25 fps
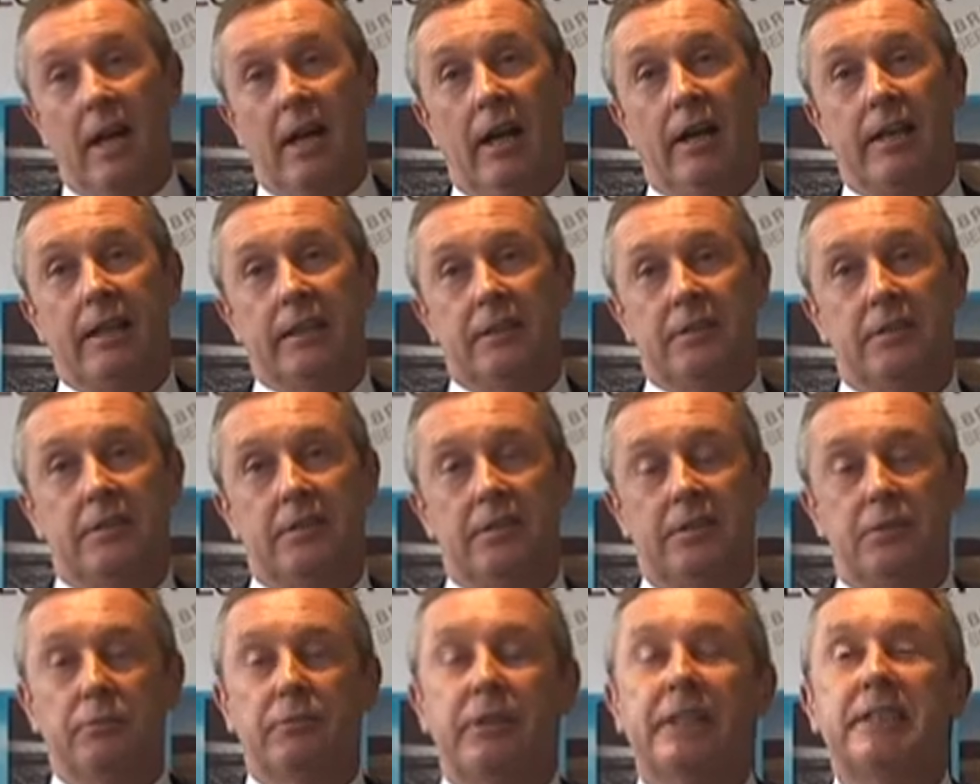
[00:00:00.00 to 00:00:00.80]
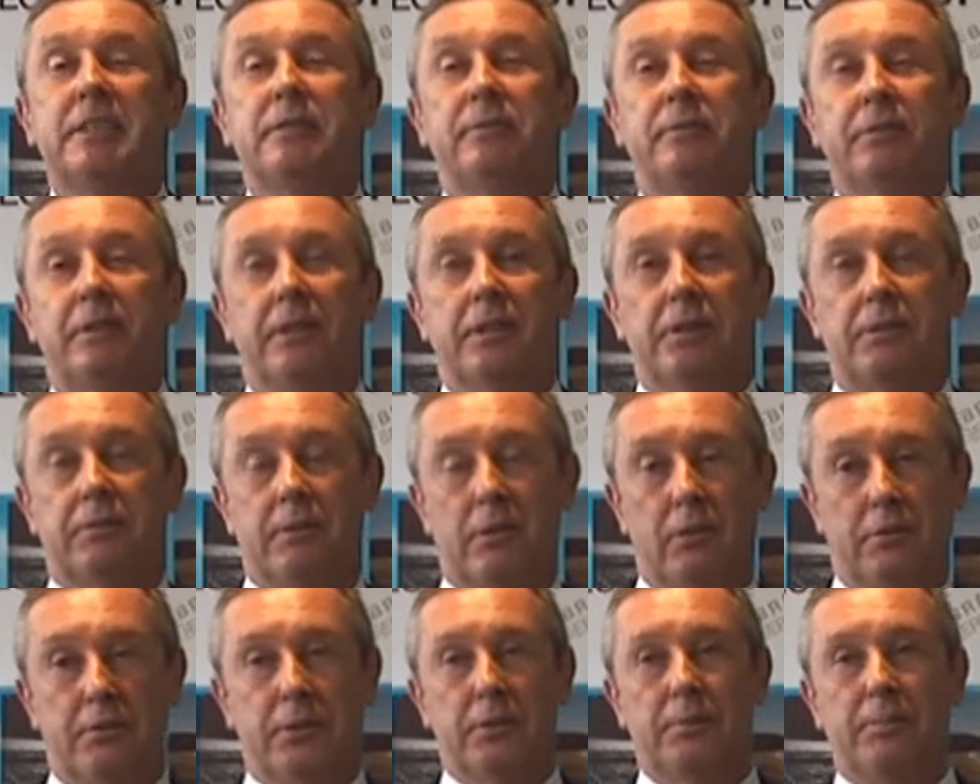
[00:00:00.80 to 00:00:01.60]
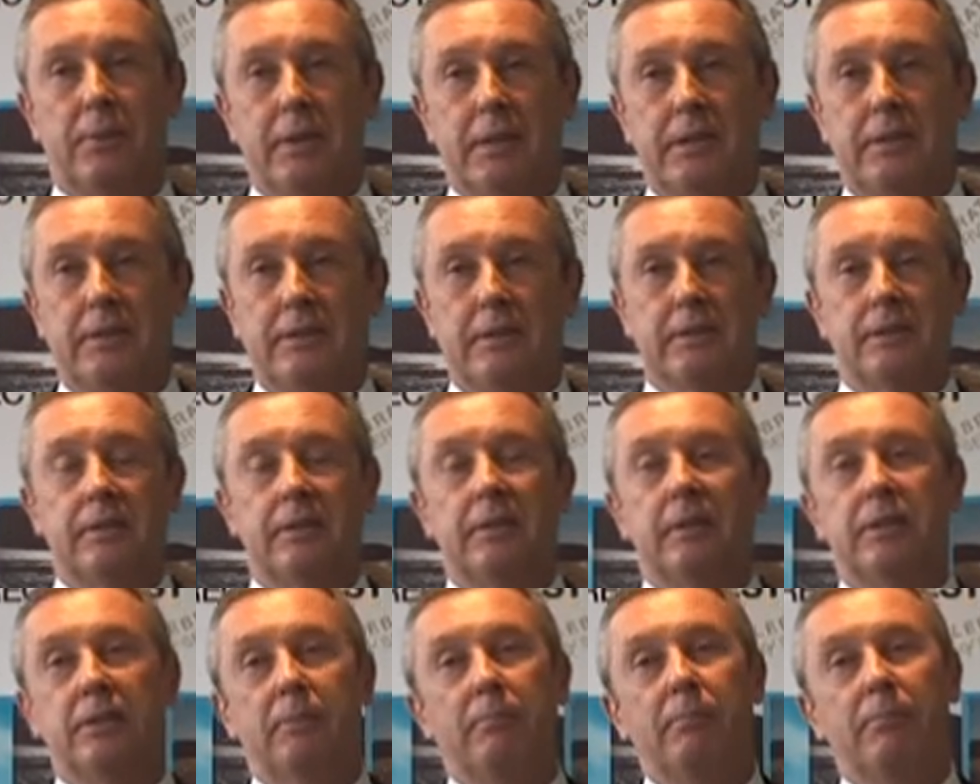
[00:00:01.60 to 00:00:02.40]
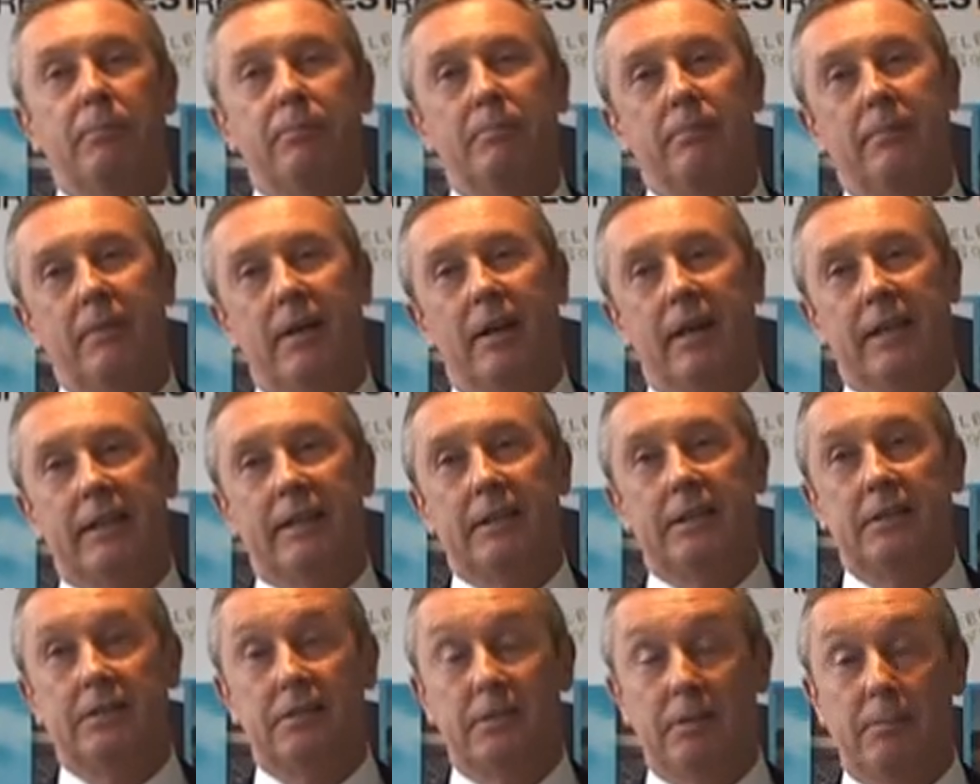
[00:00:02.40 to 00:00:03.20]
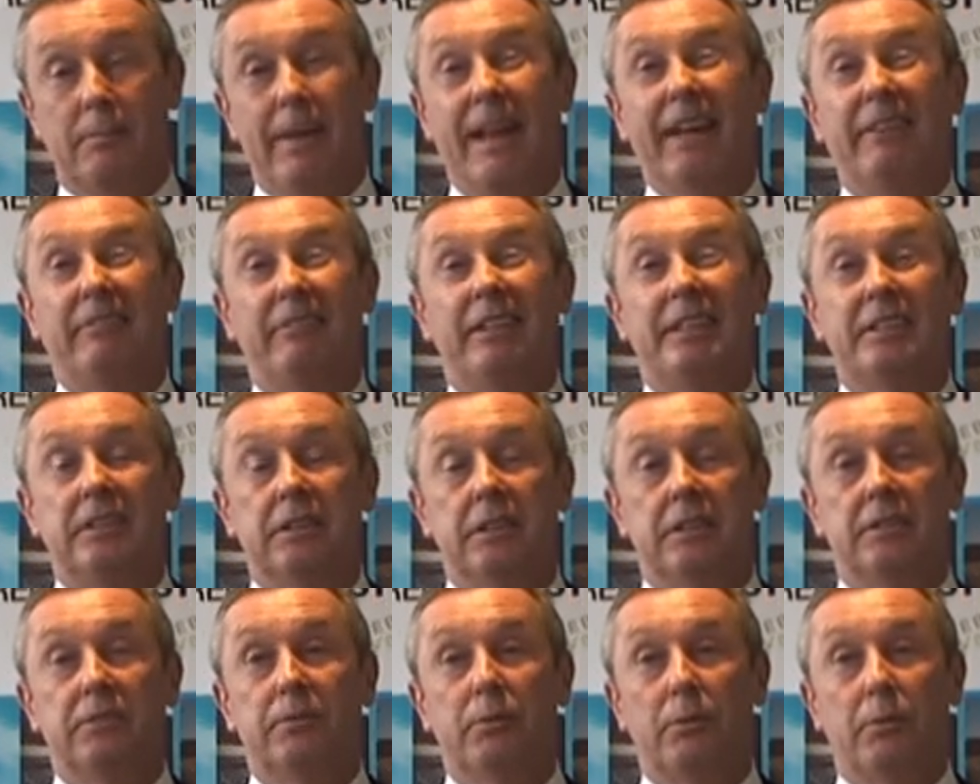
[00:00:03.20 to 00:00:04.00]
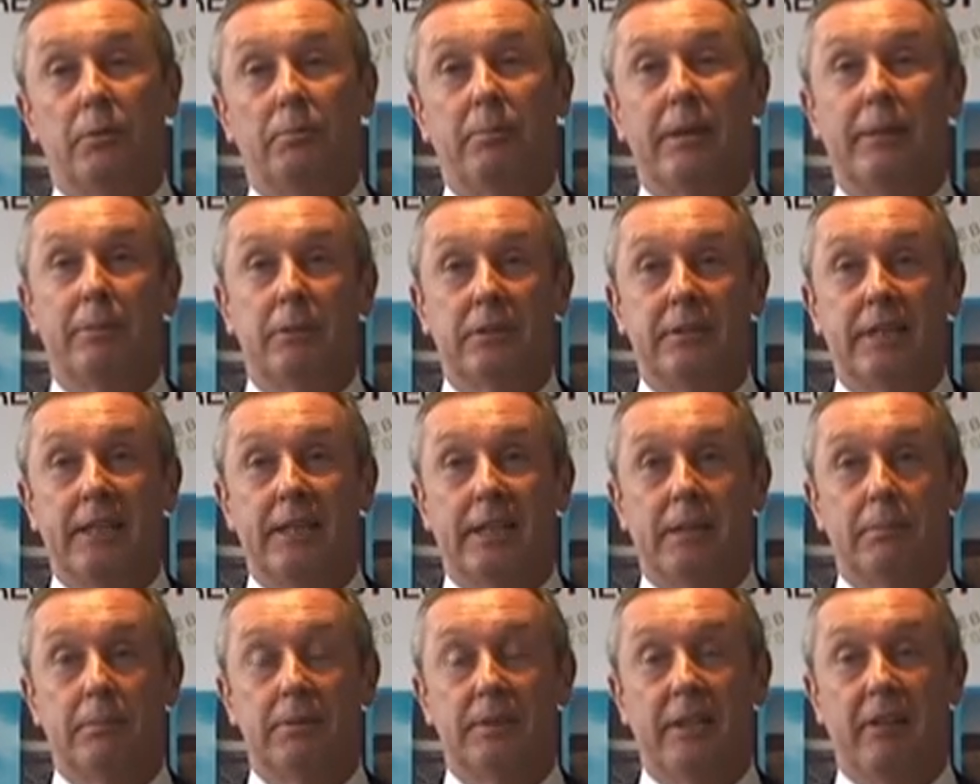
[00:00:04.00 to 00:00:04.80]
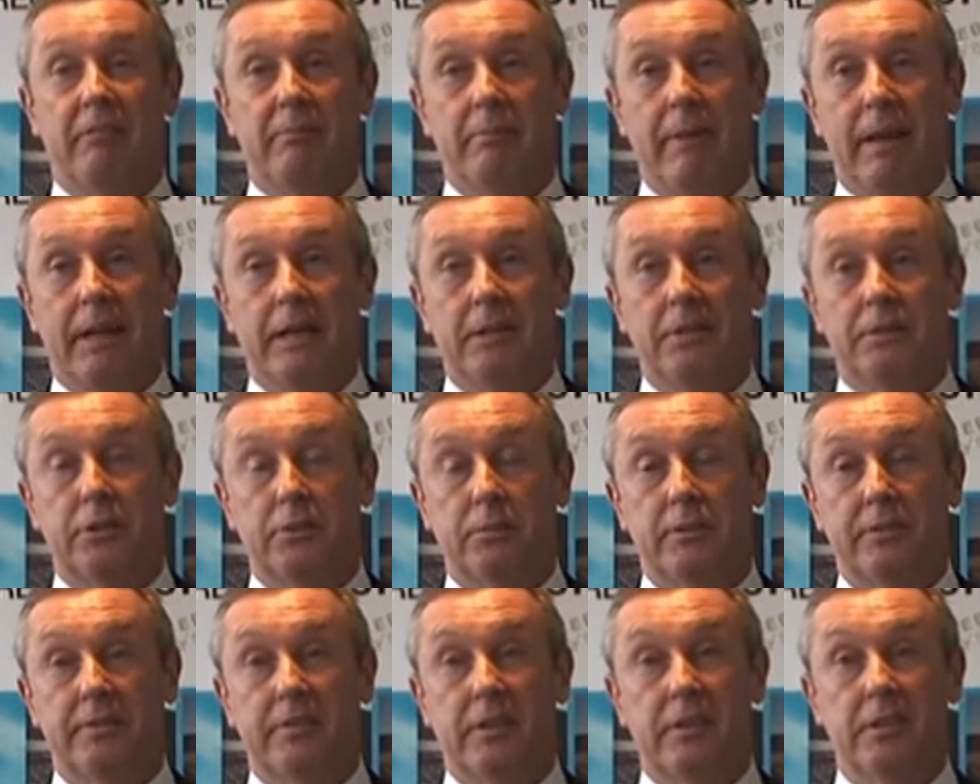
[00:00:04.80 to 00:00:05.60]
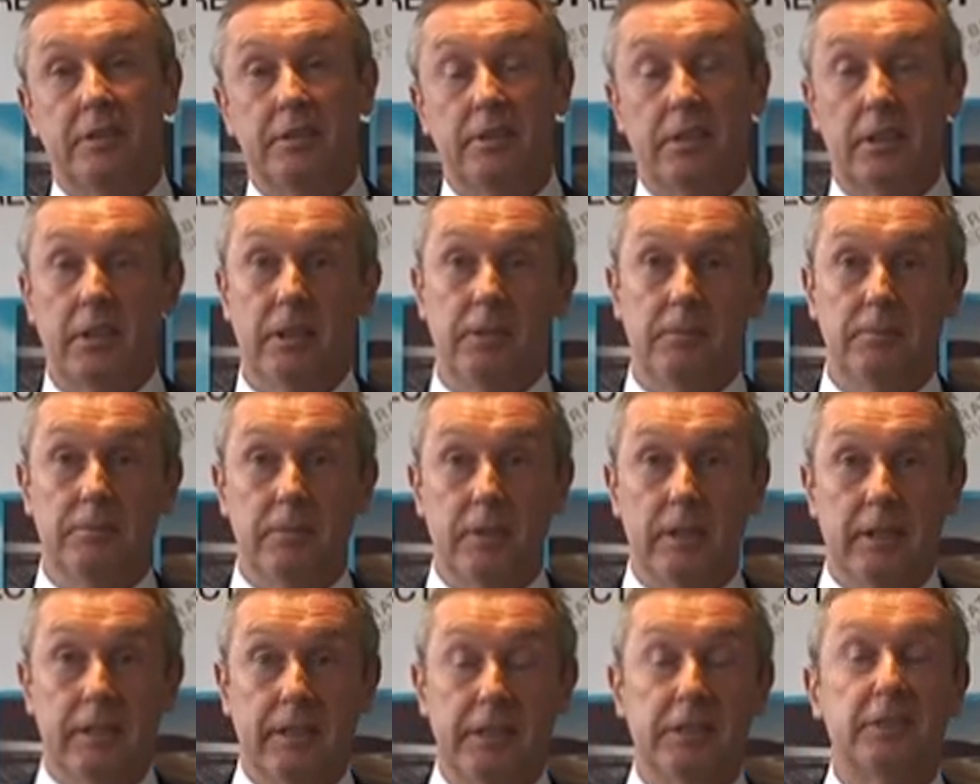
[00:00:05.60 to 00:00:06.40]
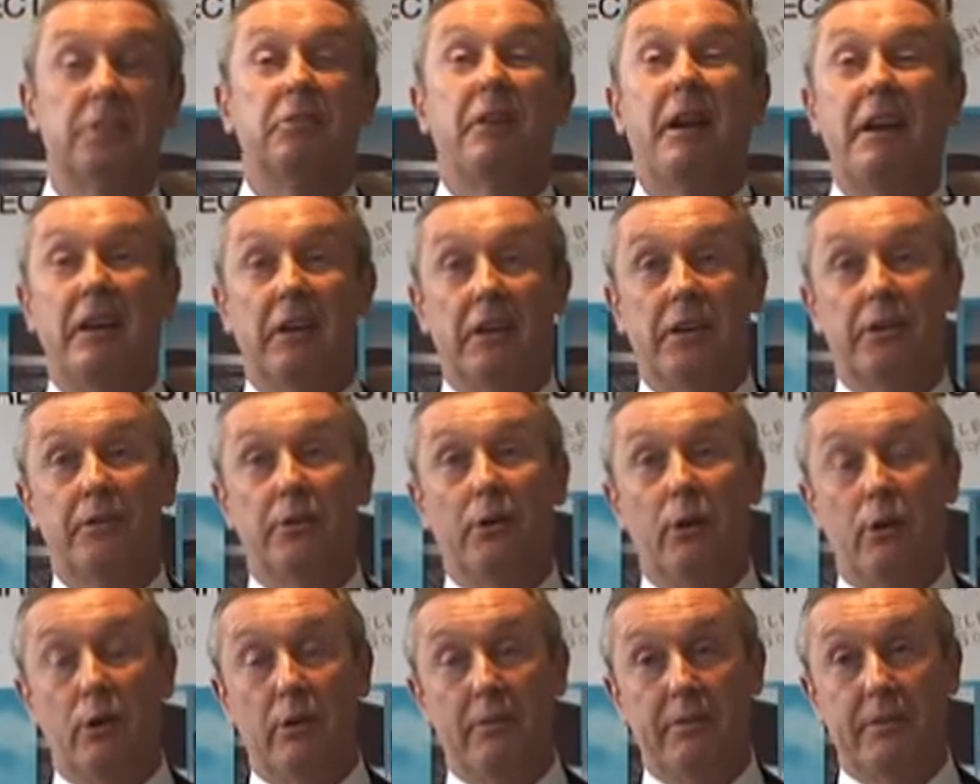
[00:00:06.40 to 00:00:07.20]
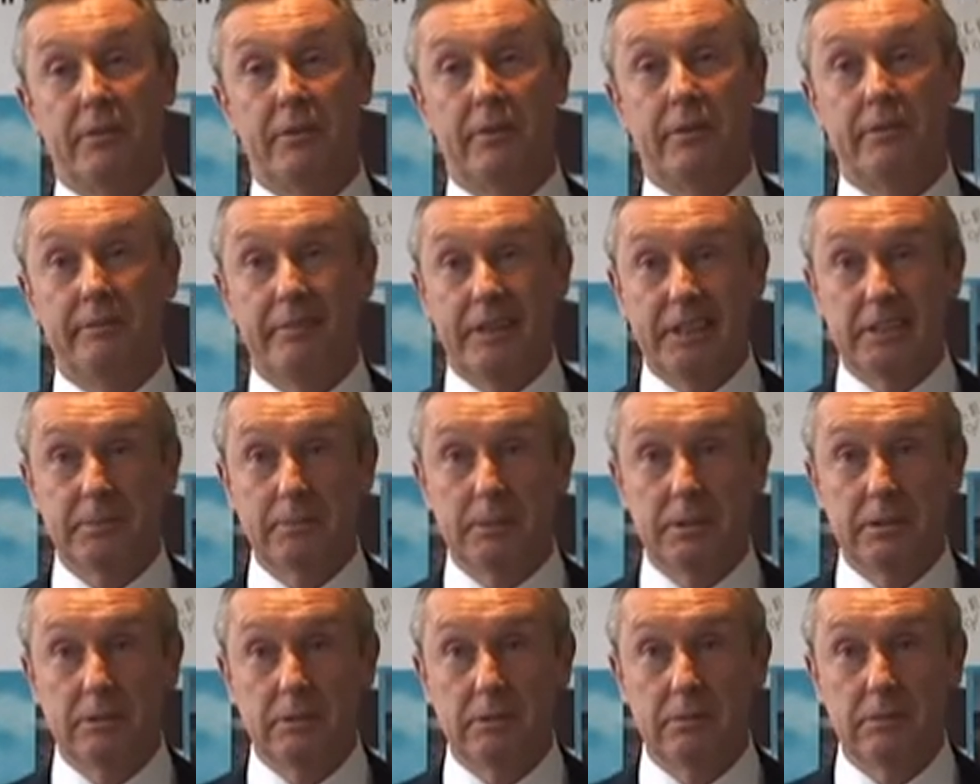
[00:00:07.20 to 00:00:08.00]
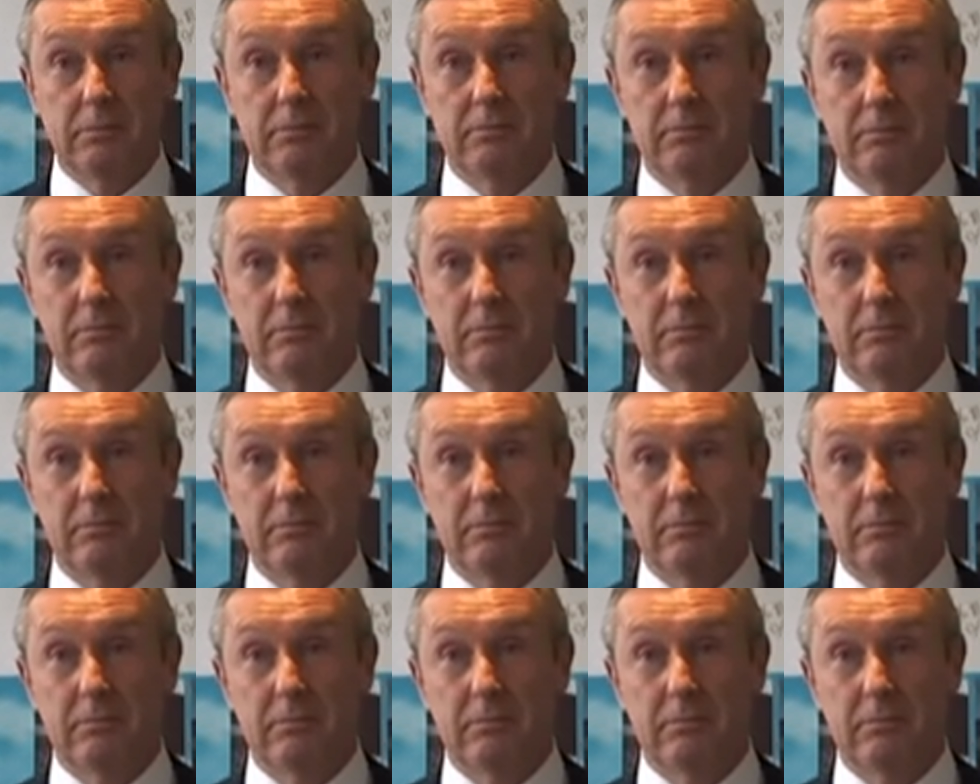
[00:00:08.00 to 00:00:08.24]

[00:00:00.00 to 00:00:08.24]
I guess there's a reason for this growth. The main reasons for people setting up self-managed super funds are, I guess, greater control over their investments,